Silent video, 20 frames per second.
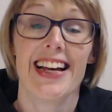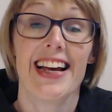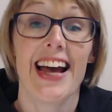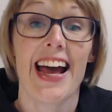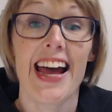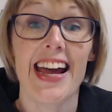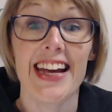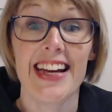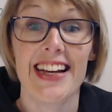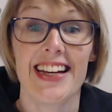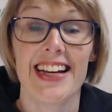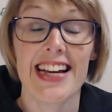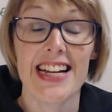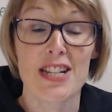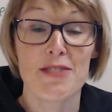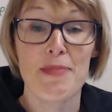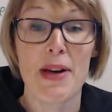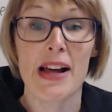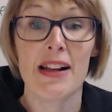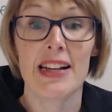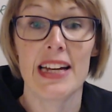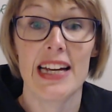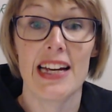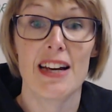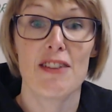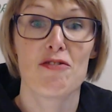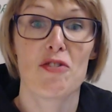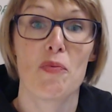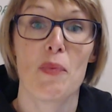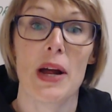Hey, it's Mel
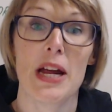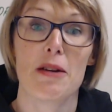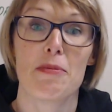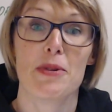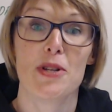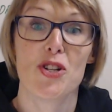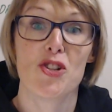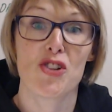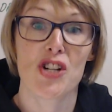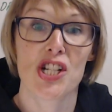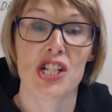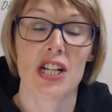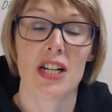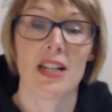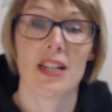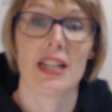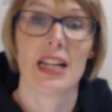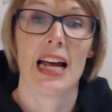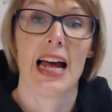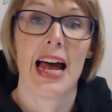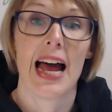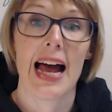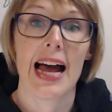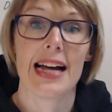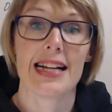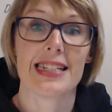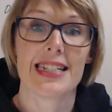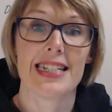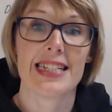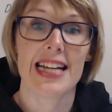here from Wake Nutrition,
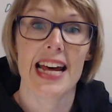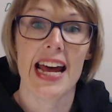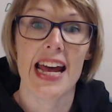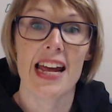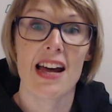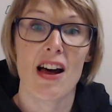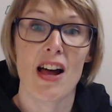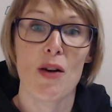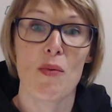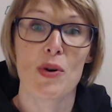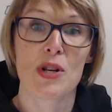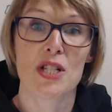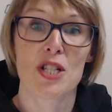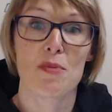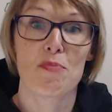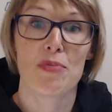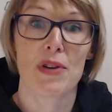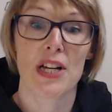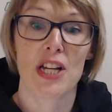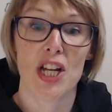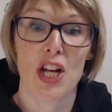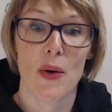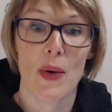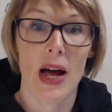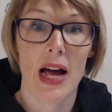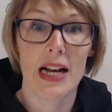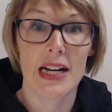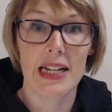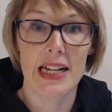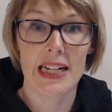and today I want to bring you
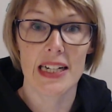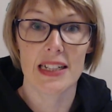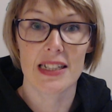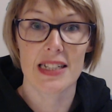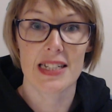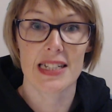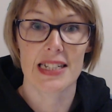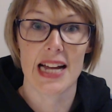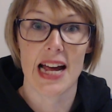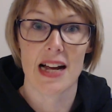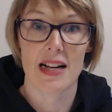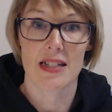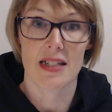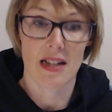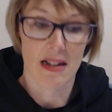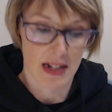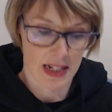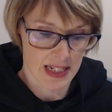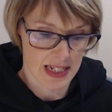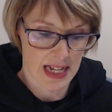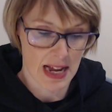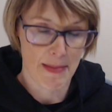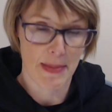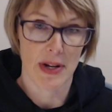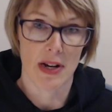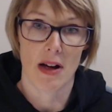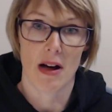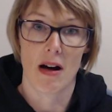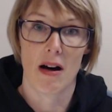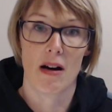a little snack size
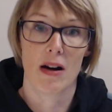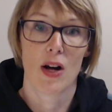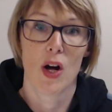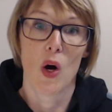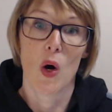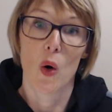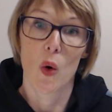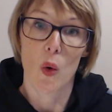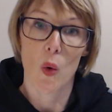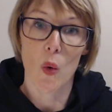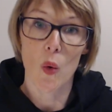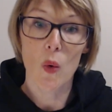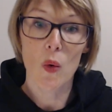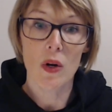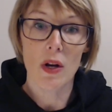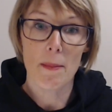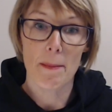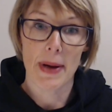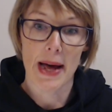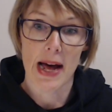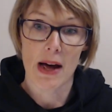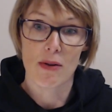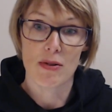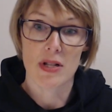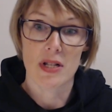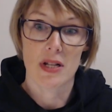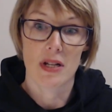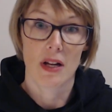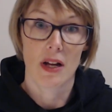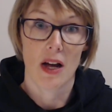seminar all
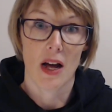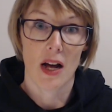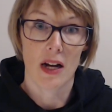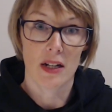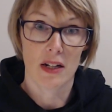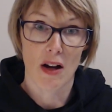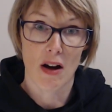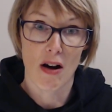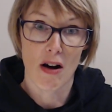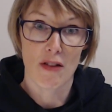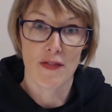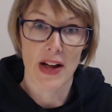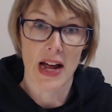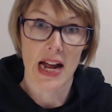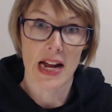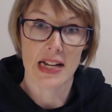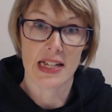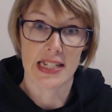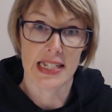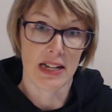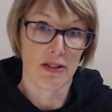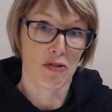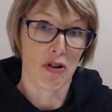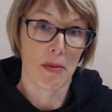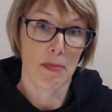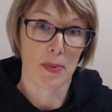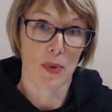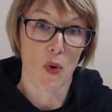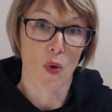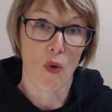about agave
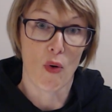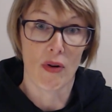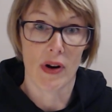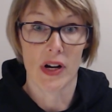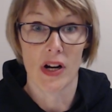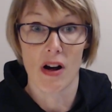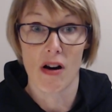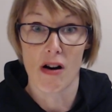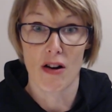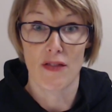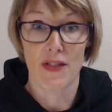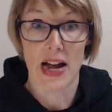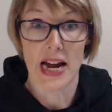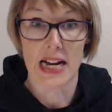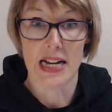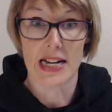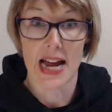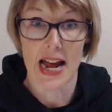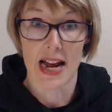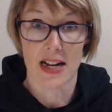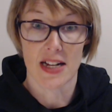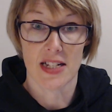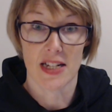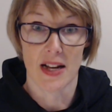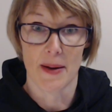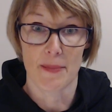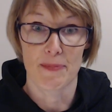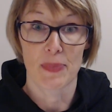syrup or agave nectar.